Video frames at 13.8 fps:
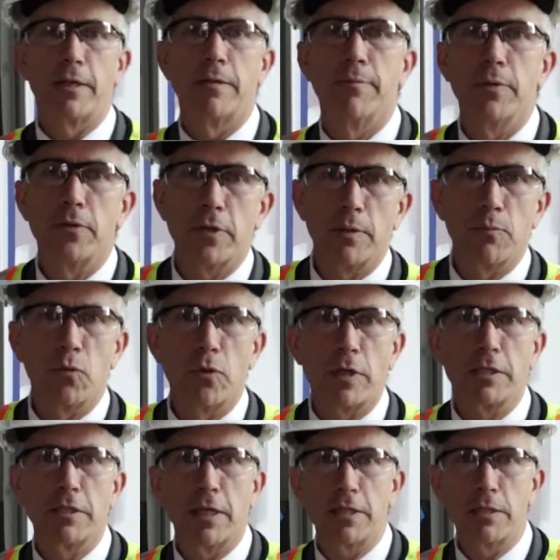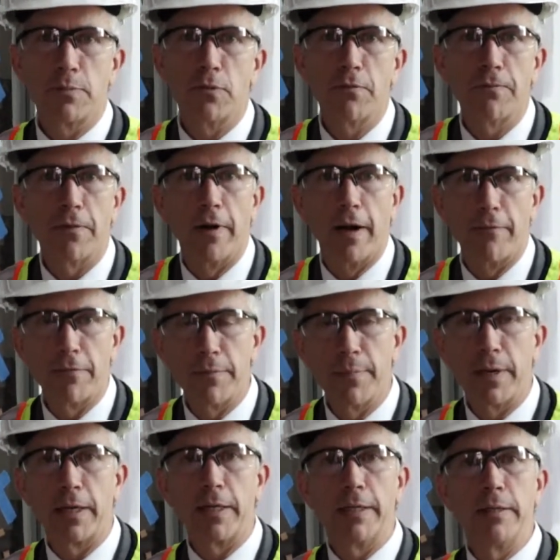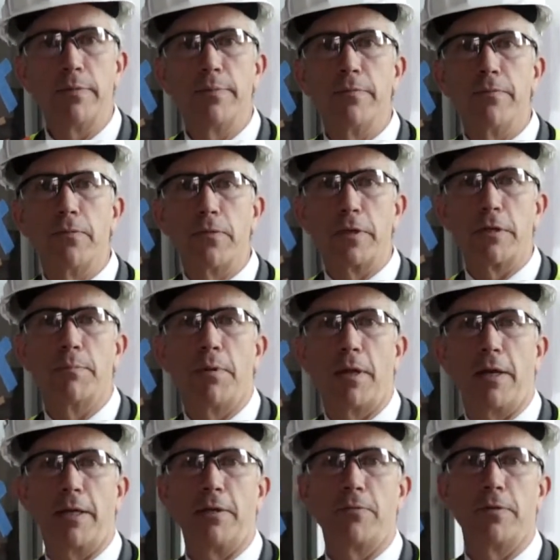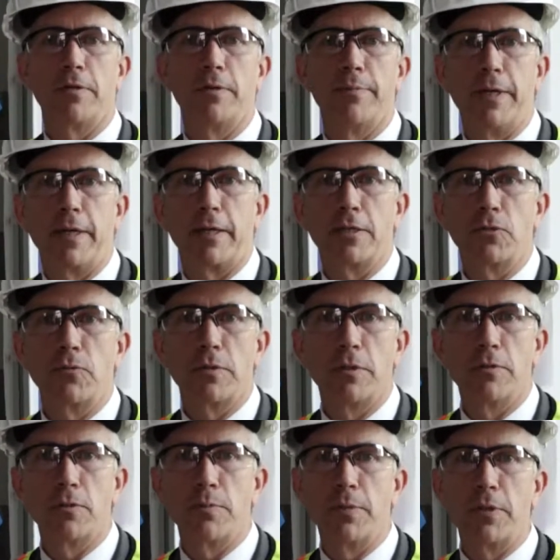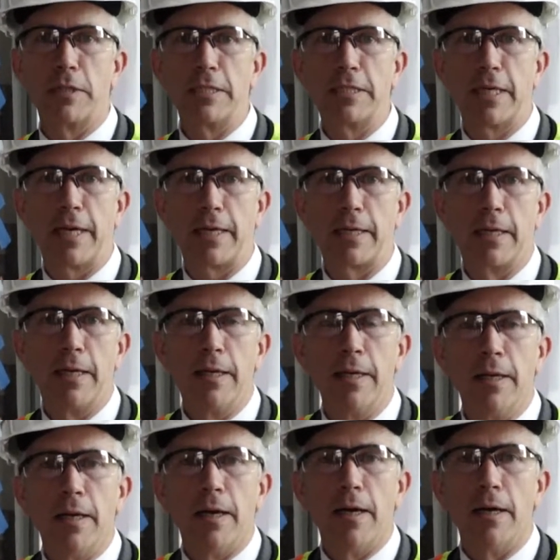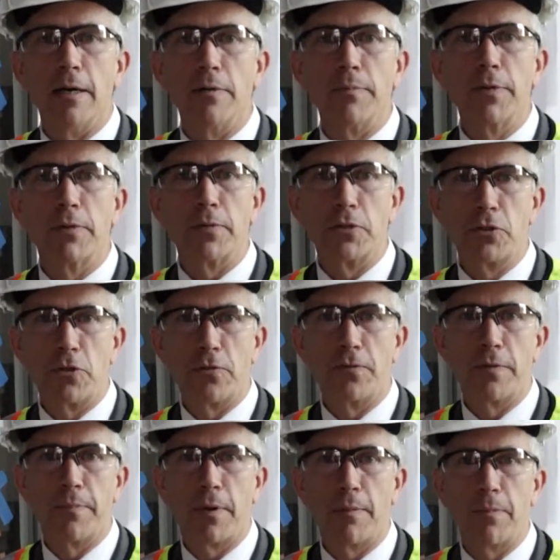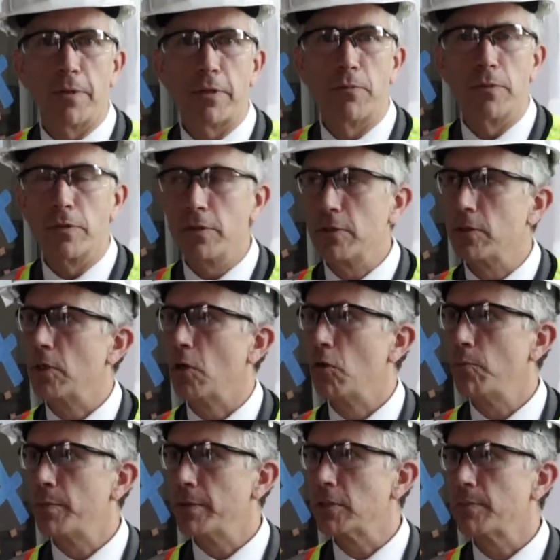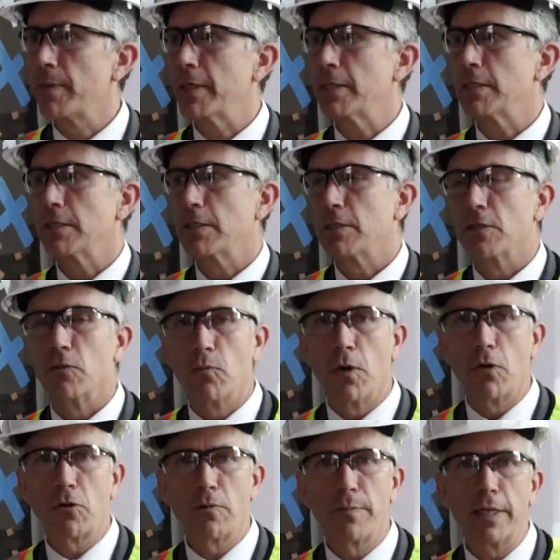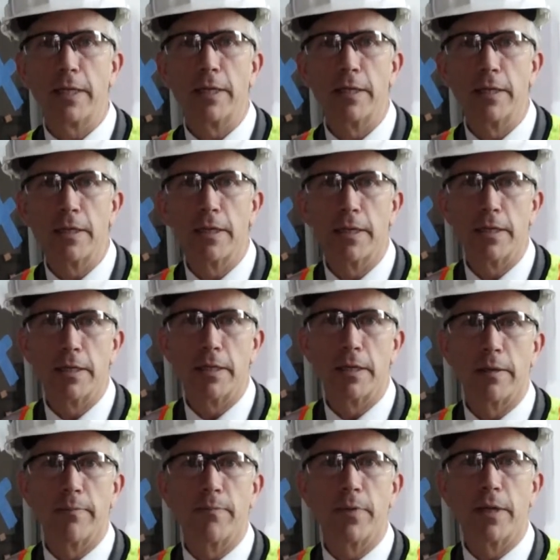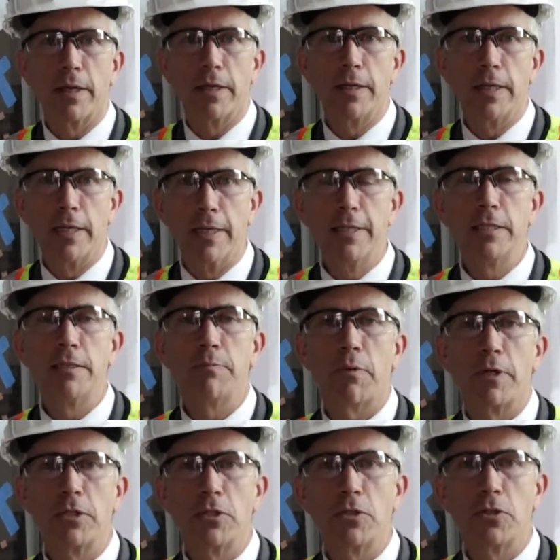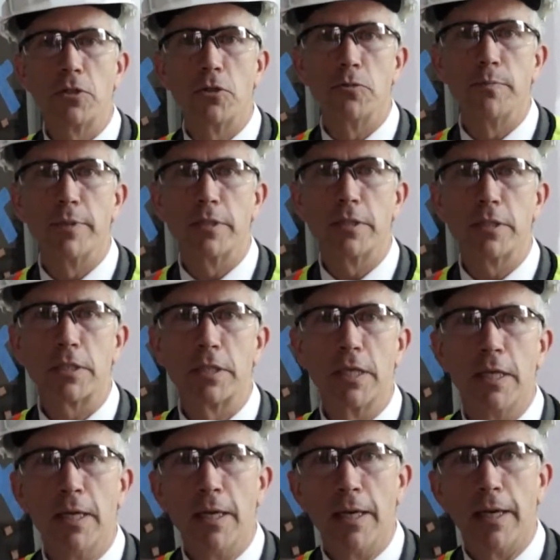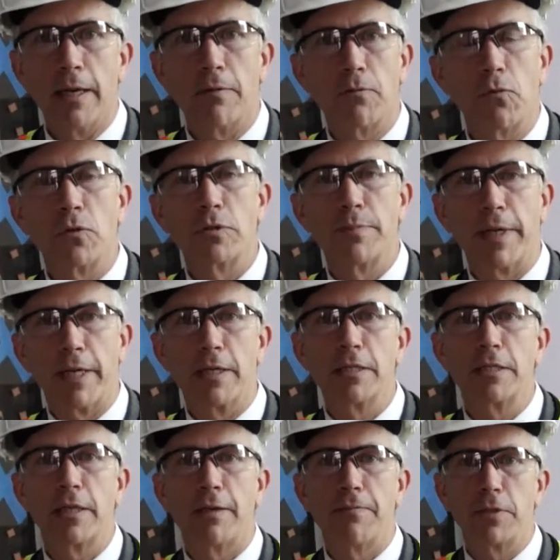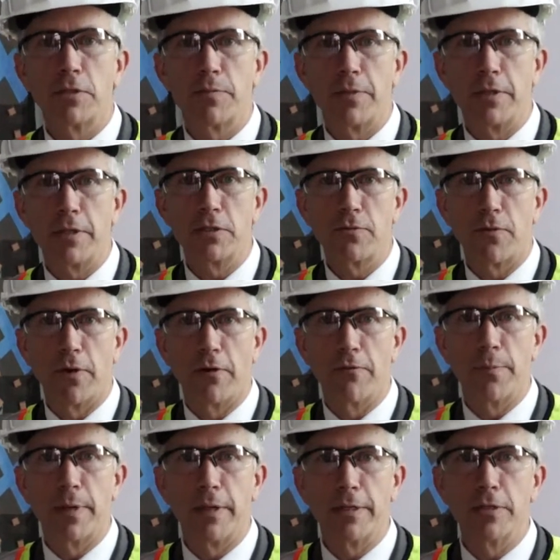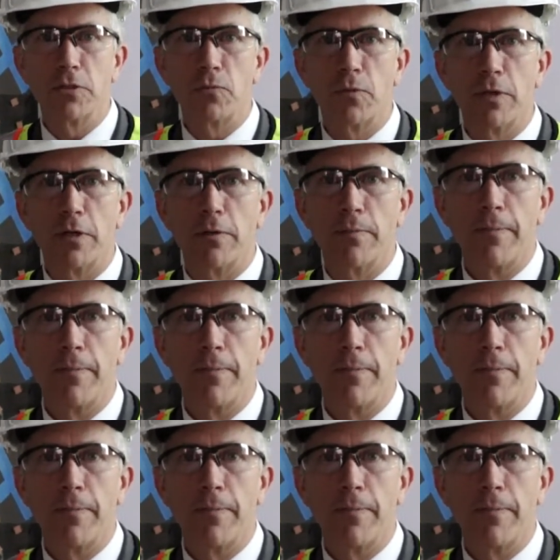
the building more accessible for everybody, be fully compliant with the Americans with Disabilities Act, to be able to serve the public with good open spaces that are welcoming and easy places to do business, and of course make it a safe experience for everybody as well.